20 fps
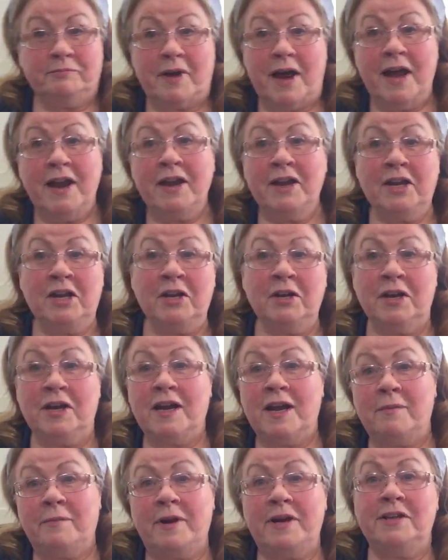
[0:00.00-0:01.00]
I didn't look it
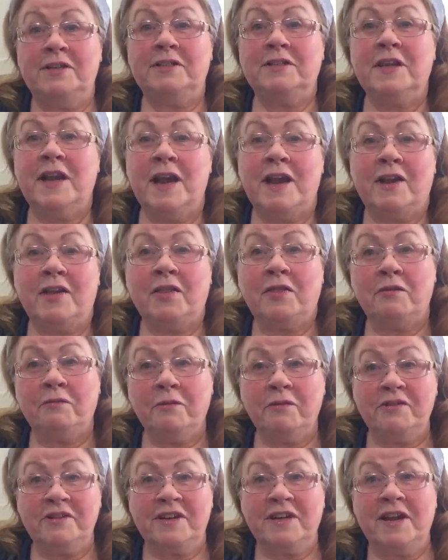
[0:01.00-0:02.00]
up. I just kind of
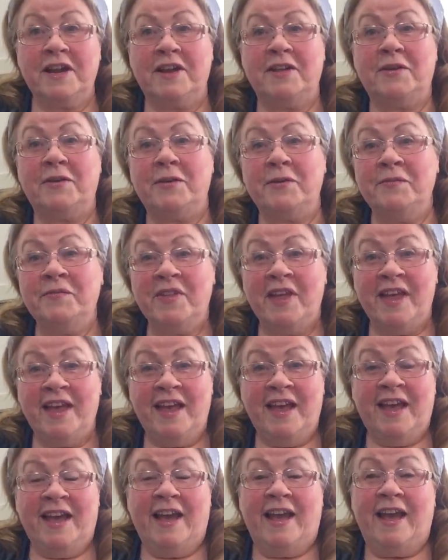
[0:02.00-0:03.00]
threw it together
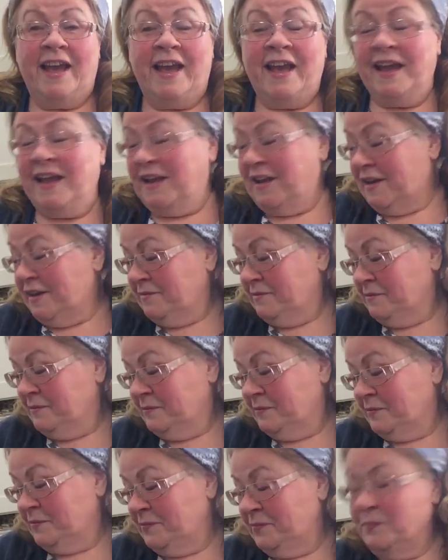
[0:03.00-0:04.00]
and
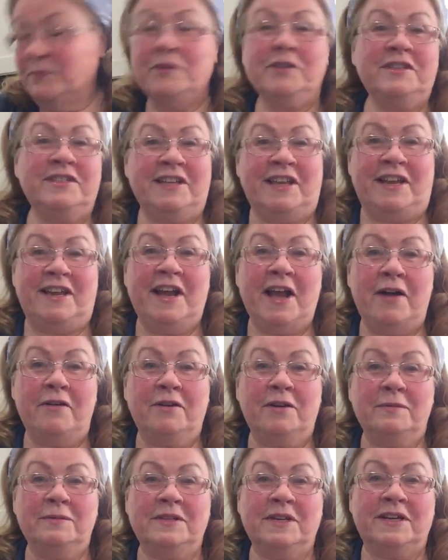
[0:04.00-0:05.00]
we'll see how
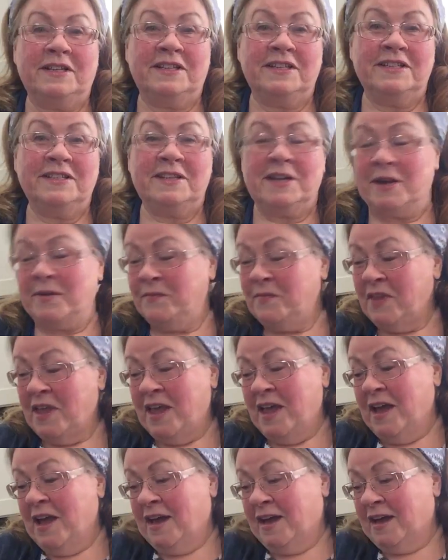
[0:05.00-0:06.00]
it comes out this time.
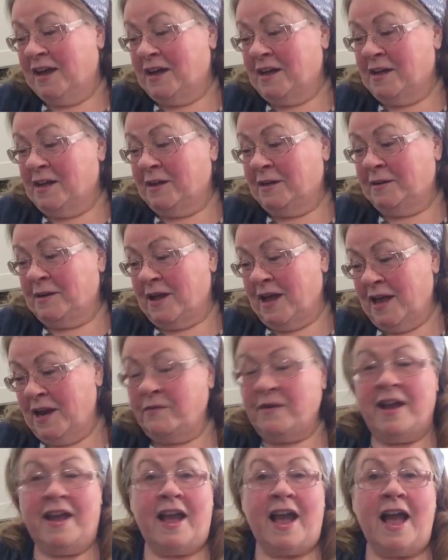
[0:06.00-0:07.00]
Uh,
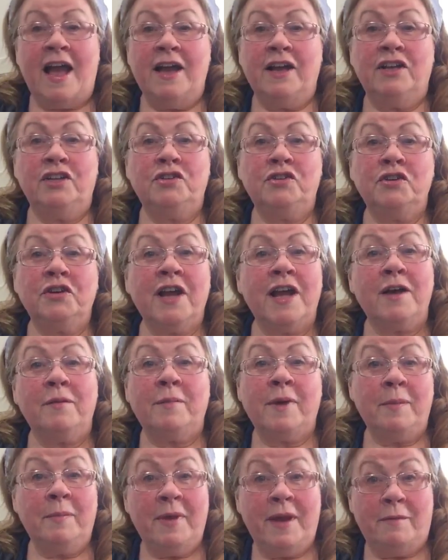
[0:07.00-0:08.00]
anyway, I took
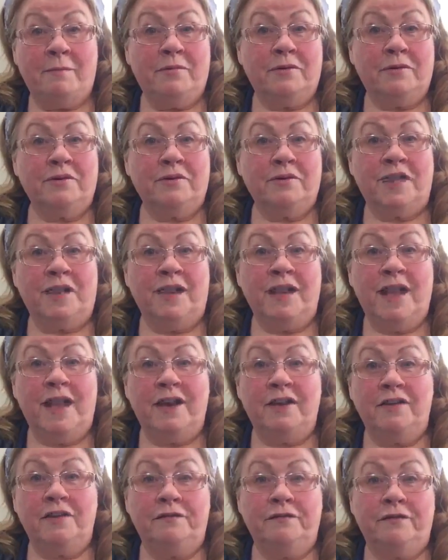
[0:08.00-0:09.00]
out my peppers that I
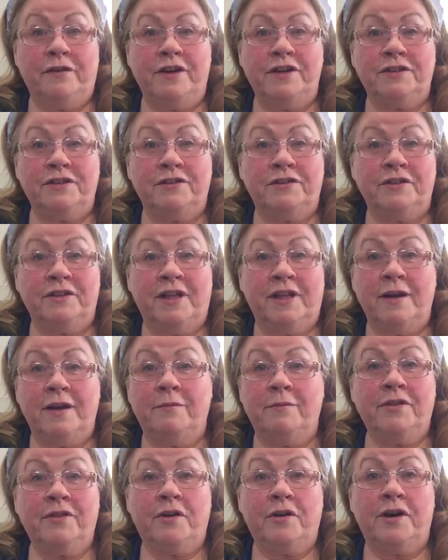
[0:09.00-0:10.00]
had in the freezer, let
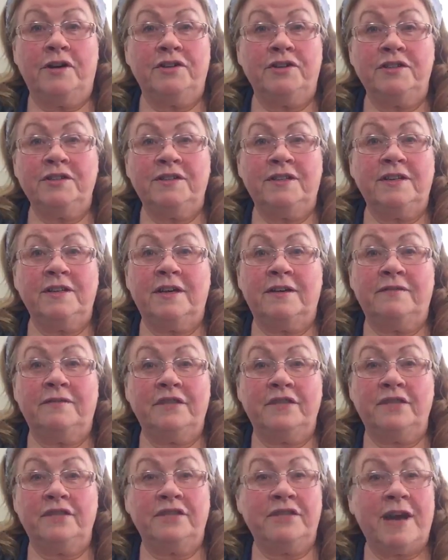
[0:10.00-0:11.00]
them thaw just enough
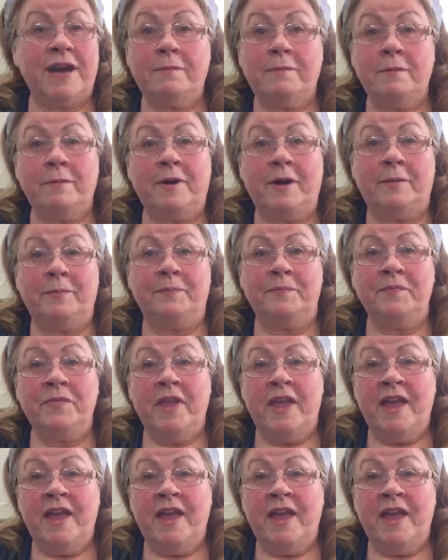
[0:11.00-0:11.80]
to chop them up.